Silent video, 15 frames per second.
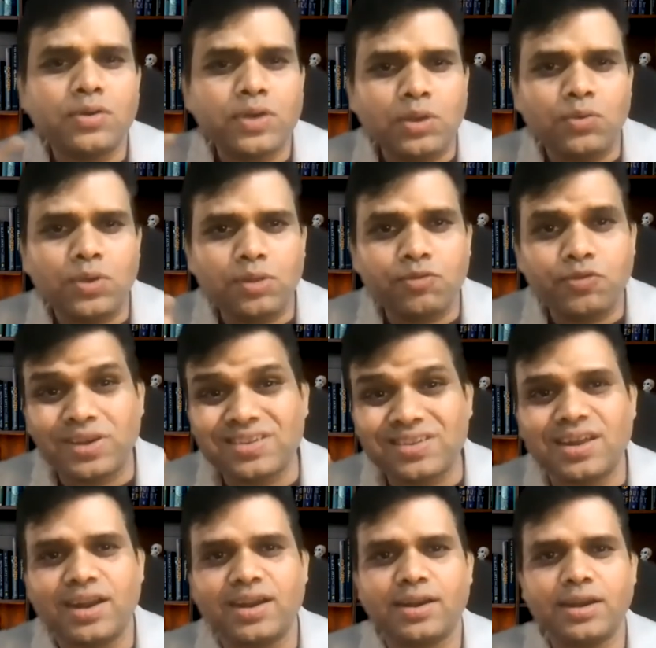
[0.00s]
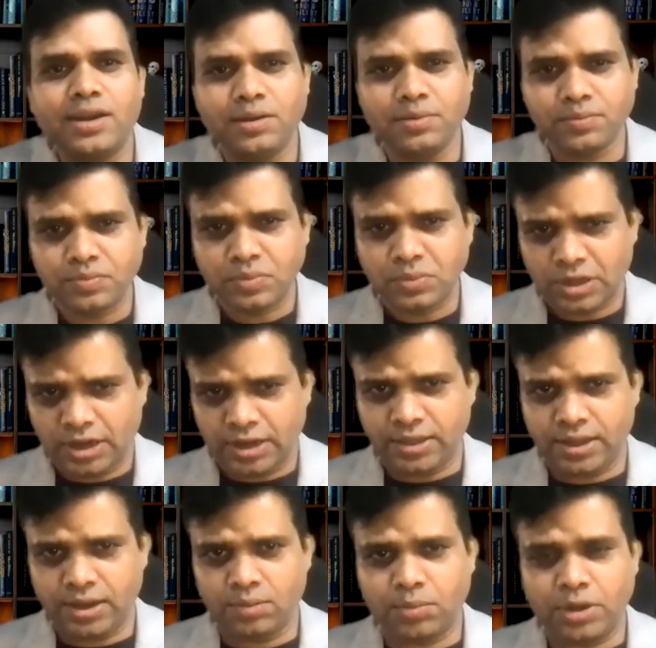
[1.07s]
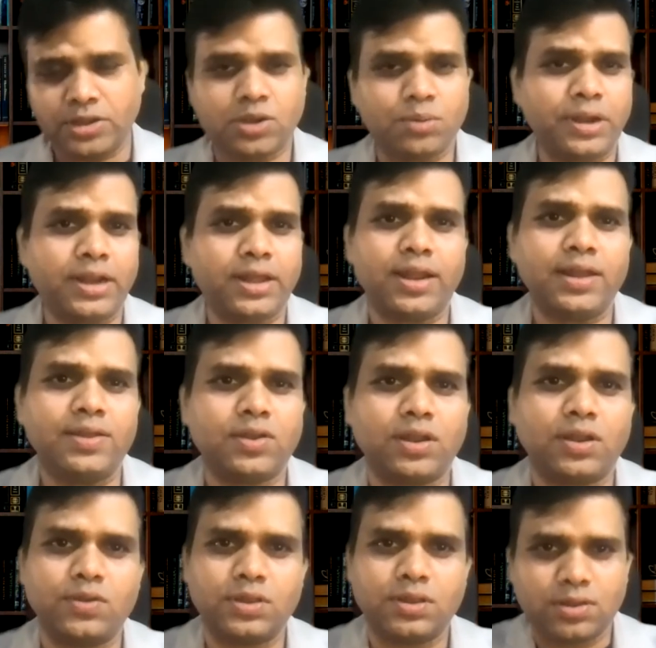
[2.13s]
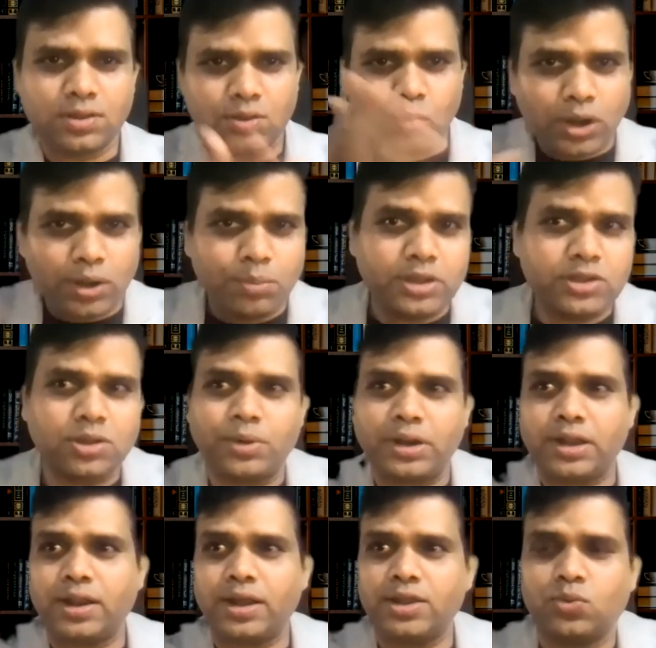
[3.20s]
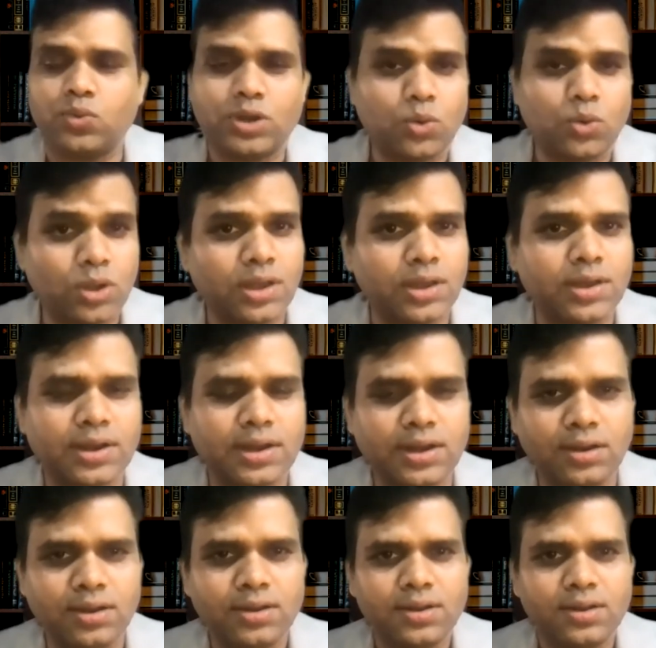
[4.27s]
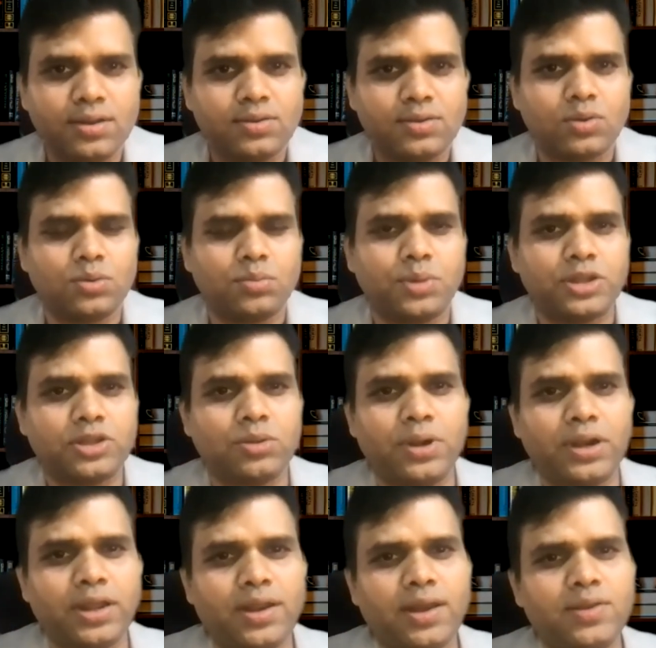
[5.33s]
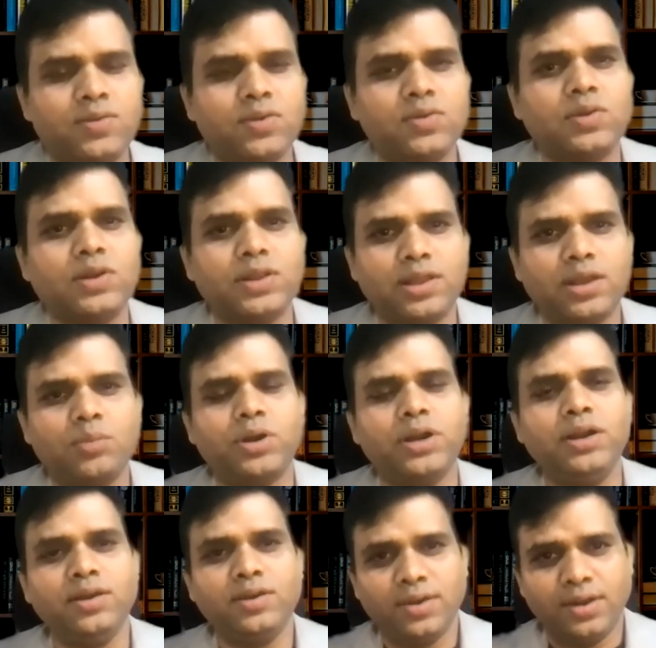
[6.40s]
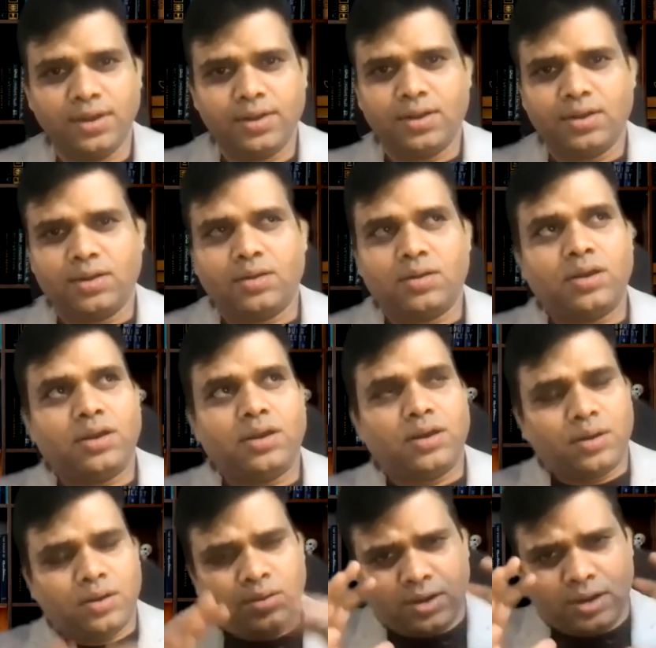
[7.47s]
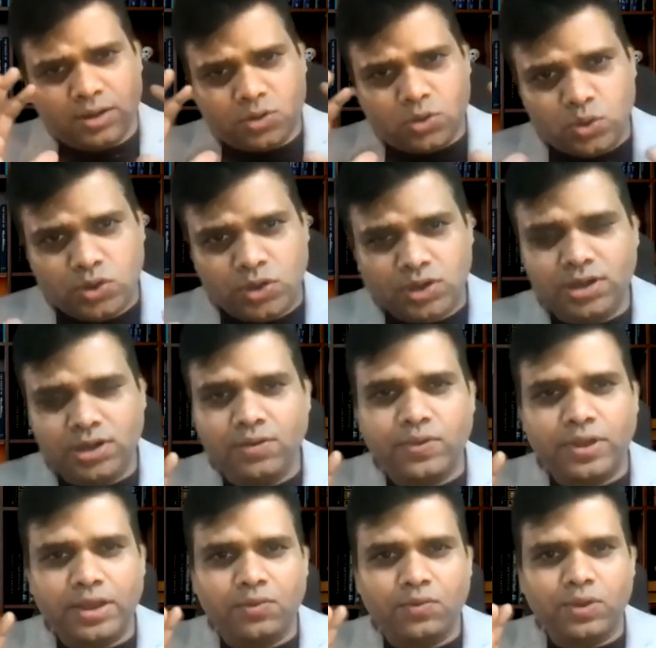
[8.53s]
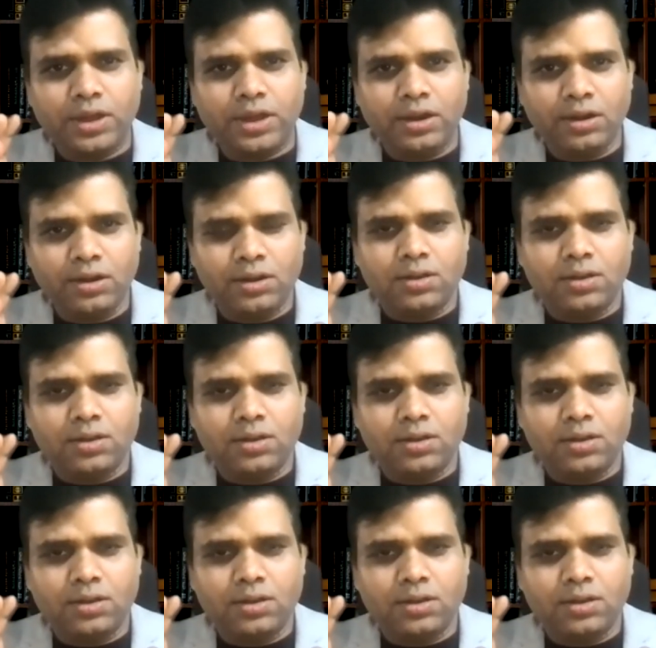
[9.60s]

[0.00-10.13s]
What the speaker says: can we fix that, right? And then Mastermind Alliance, anyway, this is one Mastermind Alliance we are doing here, right? So Mastermind Alliance is nothing but association where we are